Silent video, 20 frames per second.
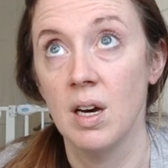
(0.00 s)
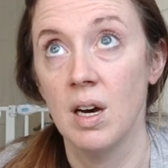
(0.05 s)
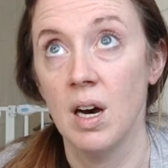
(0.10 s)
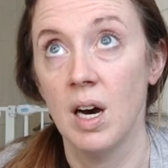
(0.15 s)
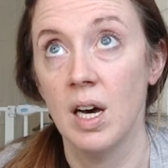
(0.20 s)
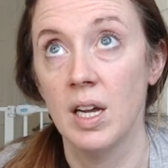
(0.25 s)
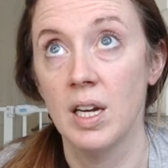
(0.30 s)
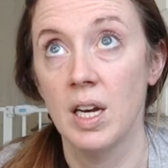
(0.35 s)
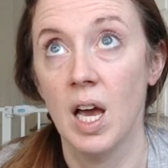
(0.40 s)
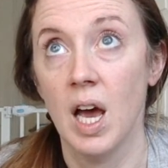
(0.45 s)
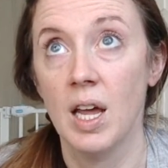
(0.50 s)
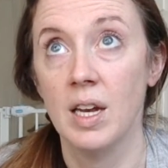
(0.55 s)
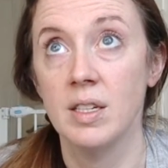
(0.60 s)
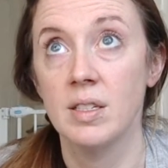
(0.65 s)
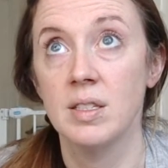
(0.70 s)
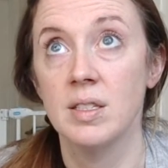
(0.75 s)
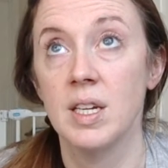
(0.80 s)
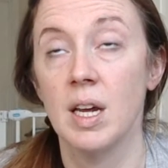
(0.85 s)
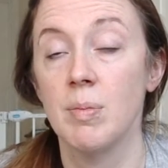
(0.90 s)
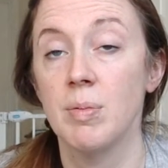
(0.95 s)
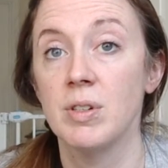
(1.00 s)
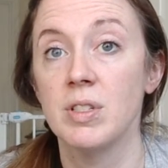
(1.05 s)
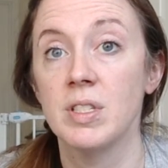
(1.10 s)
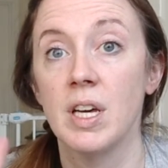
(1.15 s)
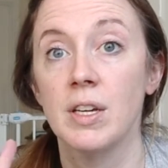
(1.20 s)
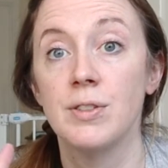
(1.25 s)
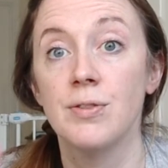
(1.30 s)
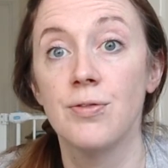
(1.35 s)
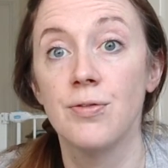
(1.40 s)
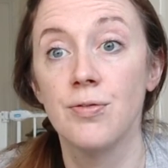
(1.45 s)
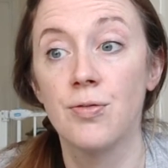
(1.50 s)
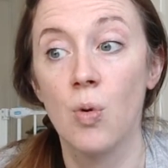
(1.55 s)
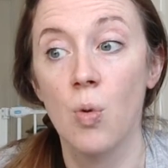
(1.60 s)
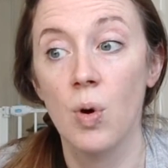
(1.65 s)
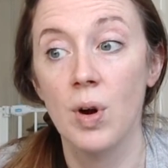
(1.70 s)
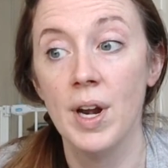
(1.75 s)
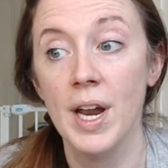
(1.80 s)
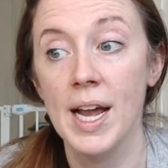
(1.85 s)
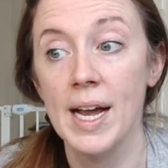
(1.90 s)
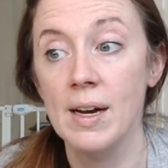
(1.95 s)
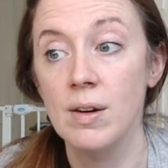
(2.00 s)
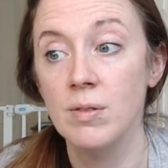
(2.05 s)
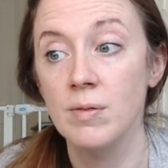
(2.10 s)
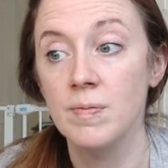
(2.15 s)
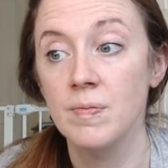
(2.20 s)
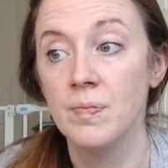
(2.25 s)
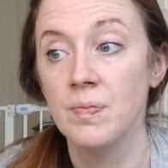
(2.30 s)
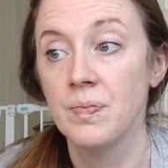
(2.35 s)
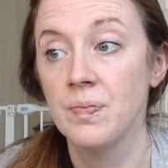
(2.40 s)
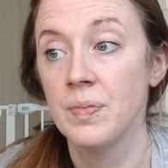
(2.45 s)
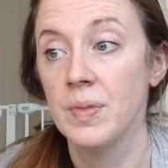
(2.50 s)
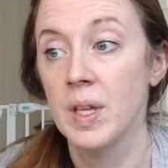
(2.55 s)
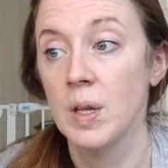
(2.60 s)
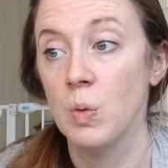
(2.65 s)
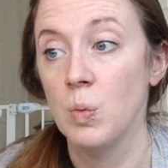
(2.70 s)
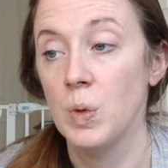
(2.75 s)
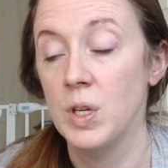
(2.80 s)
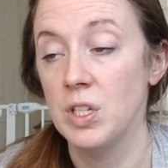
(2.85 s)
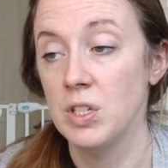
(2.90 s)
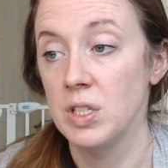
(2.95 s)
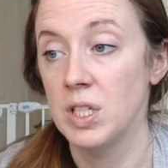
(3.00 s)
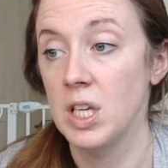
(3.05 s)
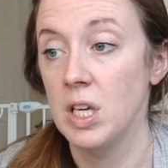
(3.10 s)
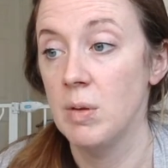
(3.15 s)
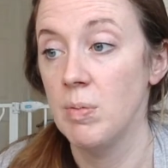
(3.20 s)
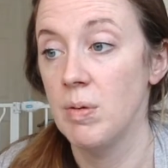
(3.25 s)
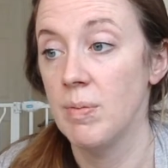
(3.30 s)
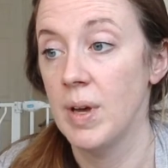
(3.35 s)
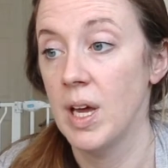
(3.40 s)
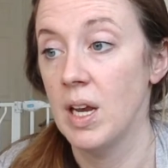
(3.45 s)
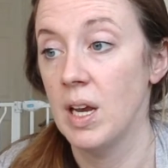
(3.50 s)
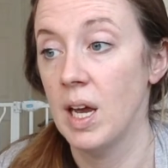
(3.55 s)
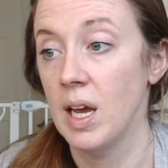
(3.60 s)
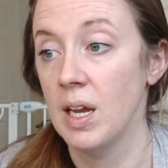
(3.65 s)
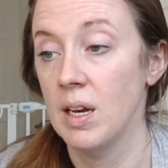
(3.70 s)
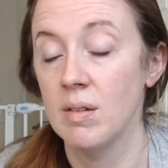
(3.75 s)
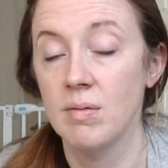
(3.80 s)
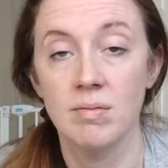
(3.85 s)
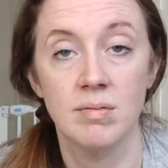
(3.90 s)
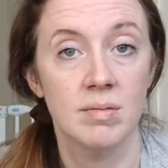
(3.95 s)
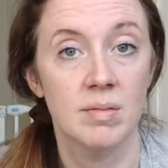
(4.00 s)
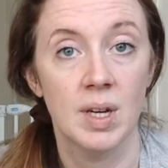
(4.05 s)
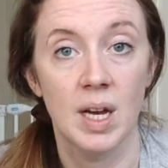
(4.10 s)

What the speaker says: on an Honest Diaper size 4 now. We just keep him at night.